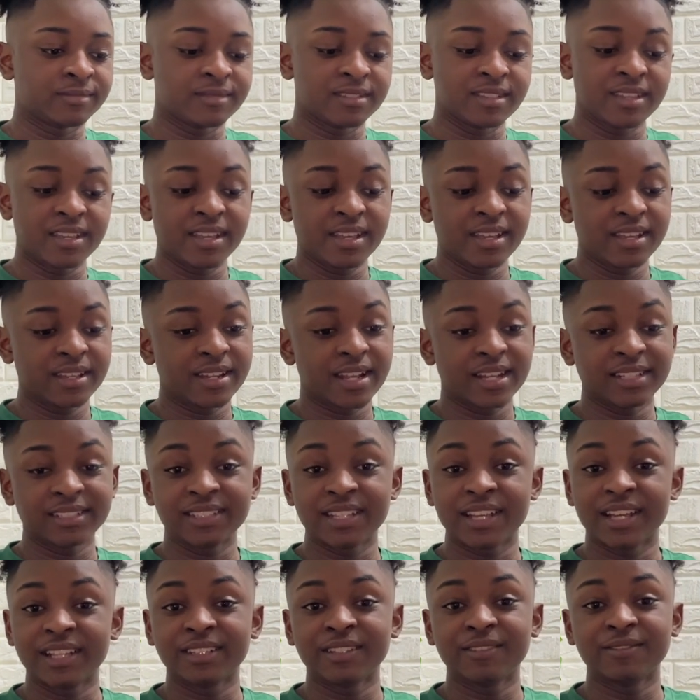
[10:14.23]
yeah, that's
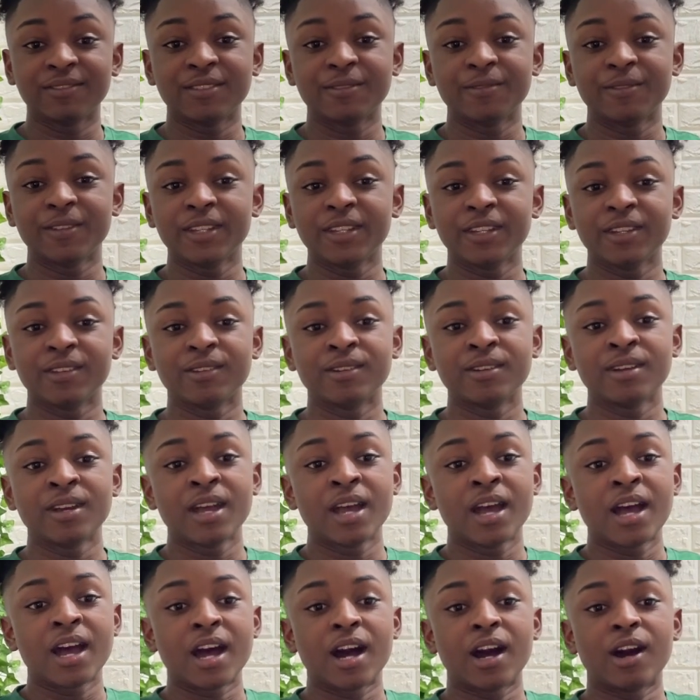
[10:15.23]
the end of the video.
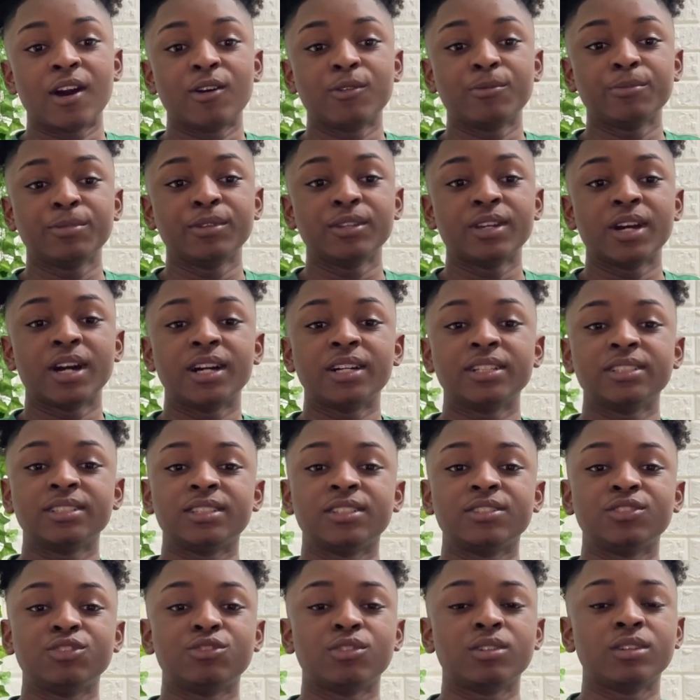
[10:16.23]
I hope you guys
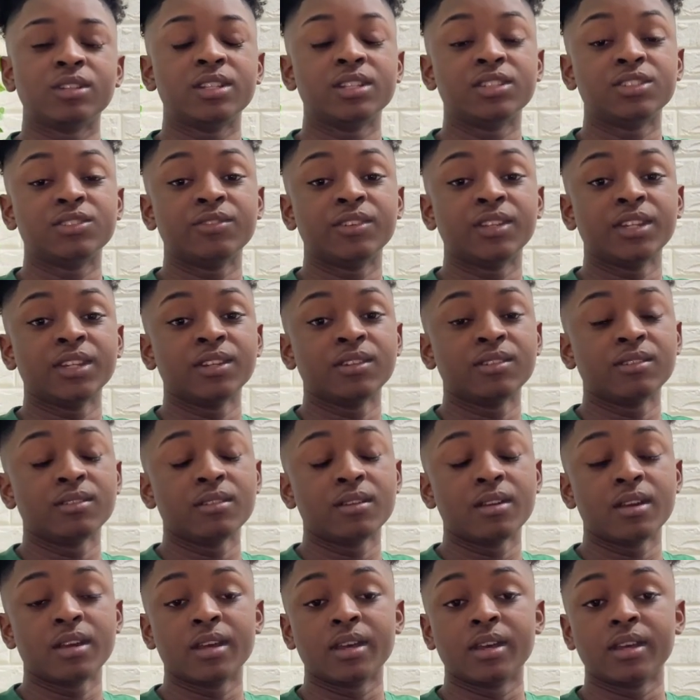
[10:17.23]
enjoyed this
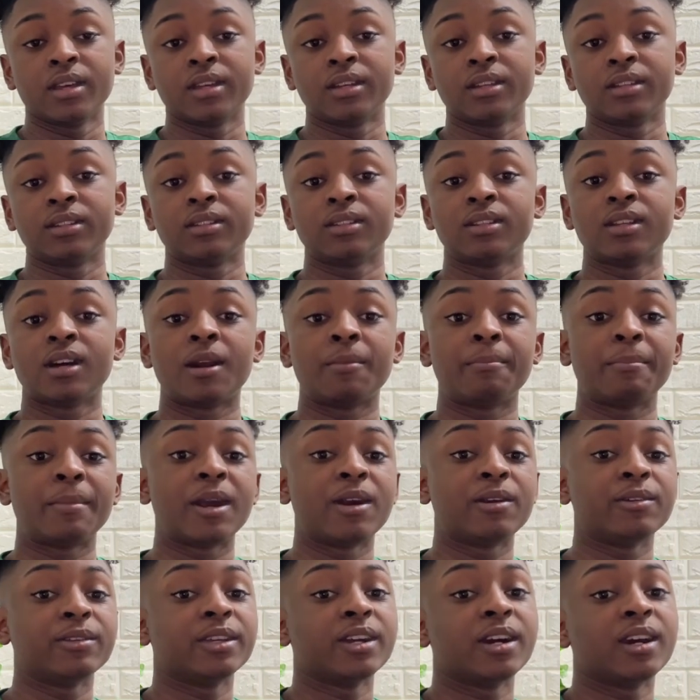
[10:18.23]
video, and I'm
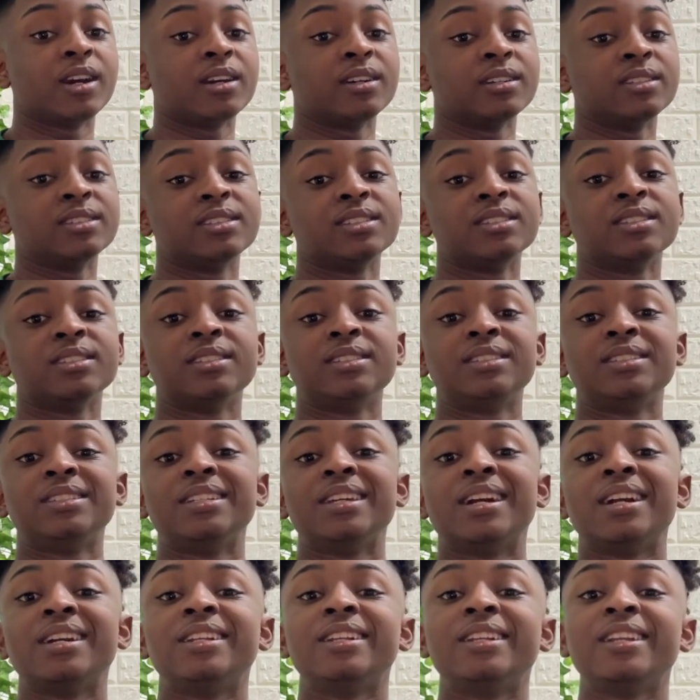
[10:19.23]
out, y'all. See
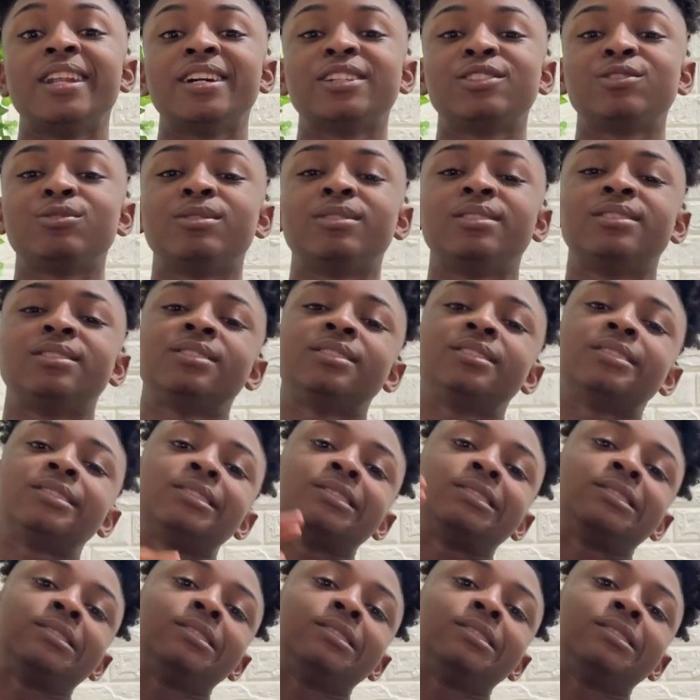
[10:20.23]
you on the next one.